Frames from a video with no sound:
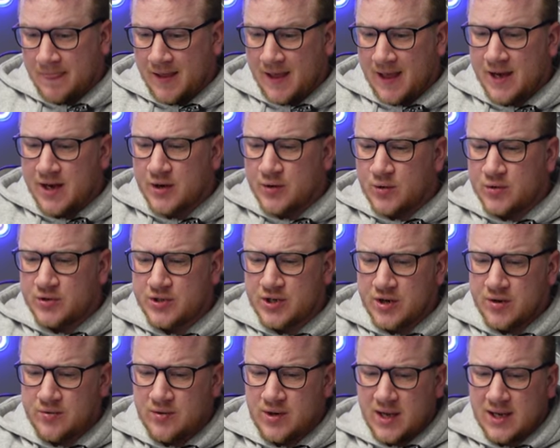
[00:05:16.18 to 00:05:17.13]
And I'd
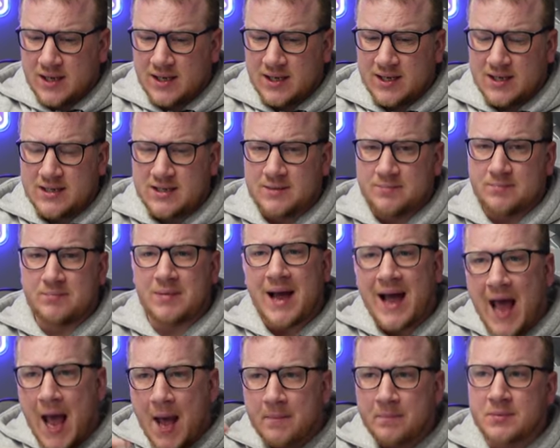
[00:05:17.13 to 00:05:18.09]
also like it to
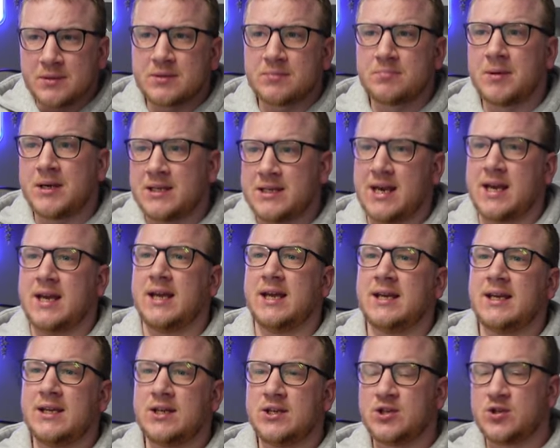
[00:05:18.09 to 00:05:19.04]
perhaps be
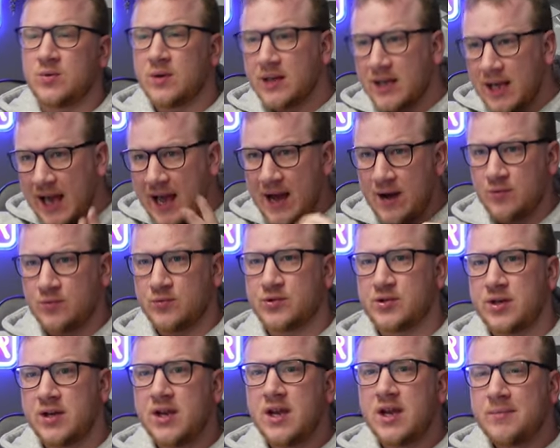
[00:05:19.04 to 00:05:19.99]
taken into
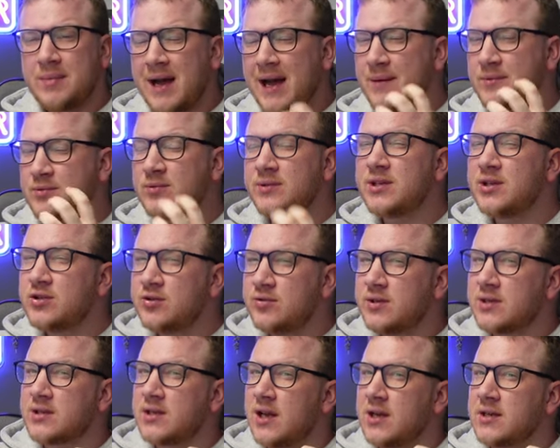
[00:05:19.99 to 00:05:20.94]
account, perhaps when they do
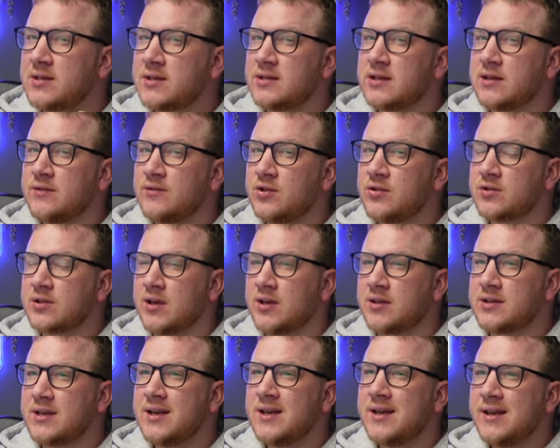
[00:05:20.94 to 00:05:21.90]
this licensing of used
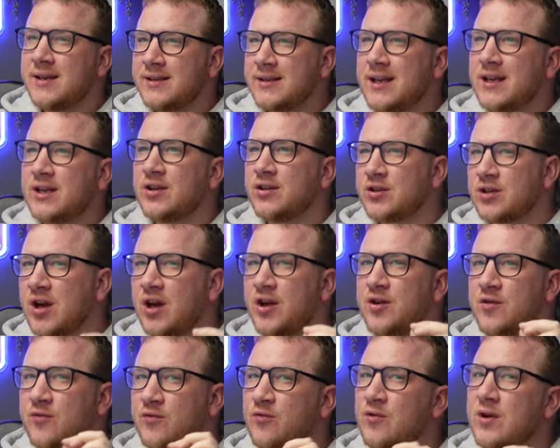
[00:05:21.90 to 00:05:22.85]
cars, they could kind
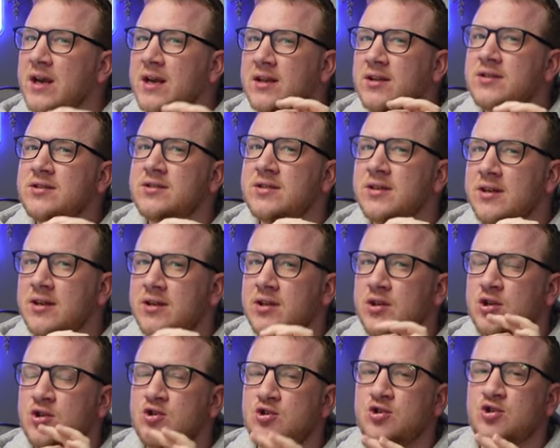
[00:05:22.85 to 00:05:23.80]
of reconsider the
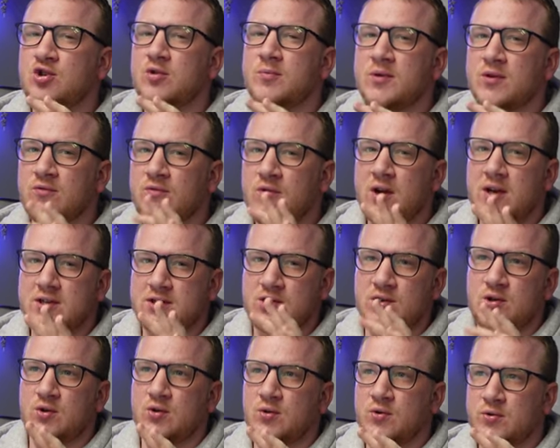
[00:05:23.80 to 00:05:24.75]
consumer rights
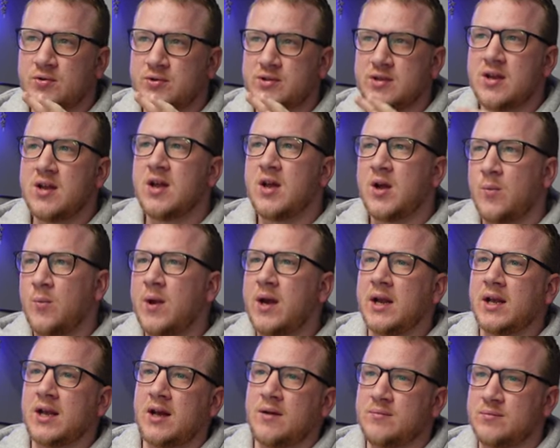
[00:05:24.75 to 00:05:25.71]
laws when
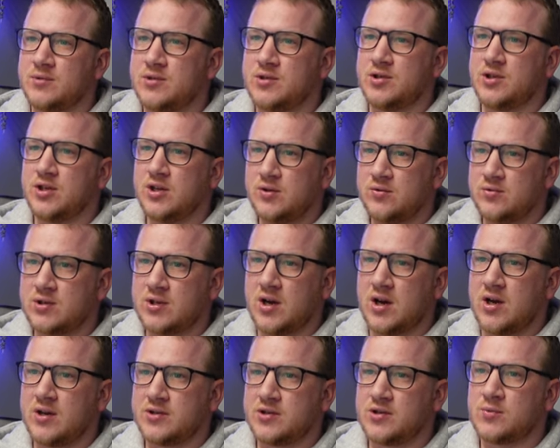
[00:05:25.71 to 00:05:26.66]
it comes to used
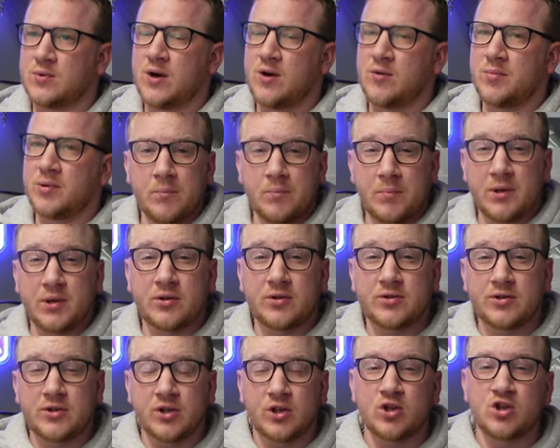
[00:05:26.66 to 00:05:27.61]
cars as well,
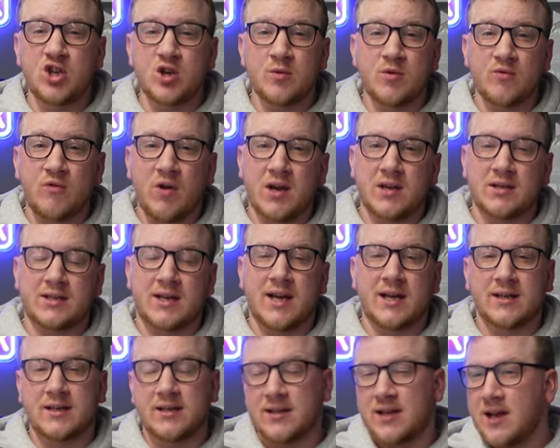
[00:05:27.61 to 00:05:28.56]
because the Consumer Rights
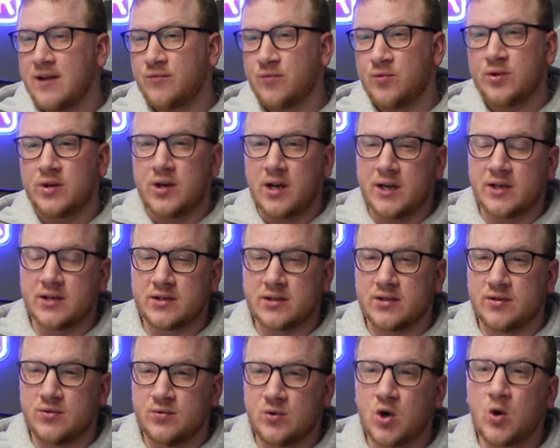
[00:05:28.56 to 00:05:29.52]
Act that everyone likes
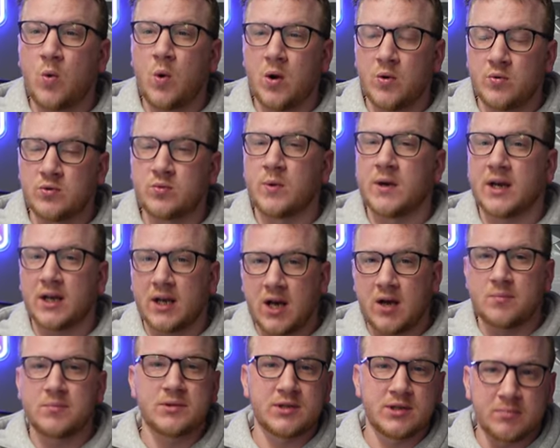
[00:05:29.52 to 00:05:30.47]
to quote when it
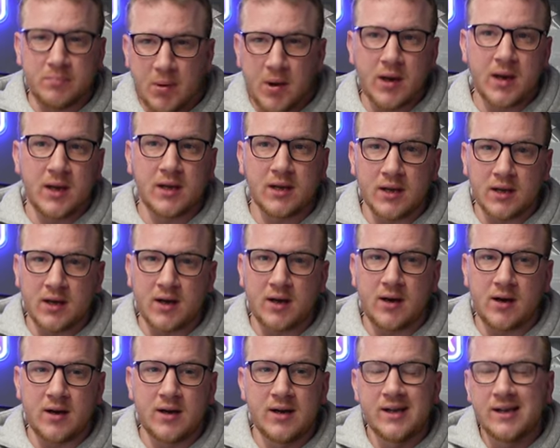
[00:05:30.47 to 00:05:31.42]
comes to buying a
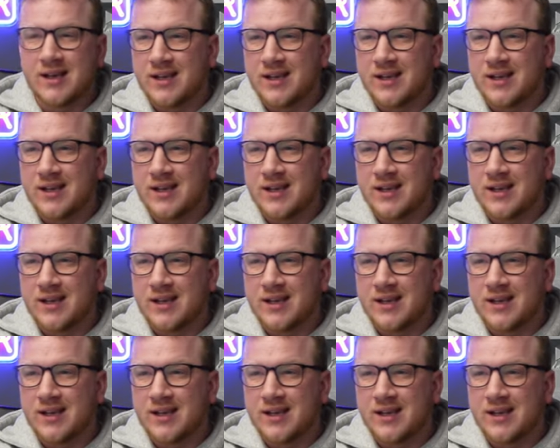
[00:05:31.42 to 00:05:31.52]
car,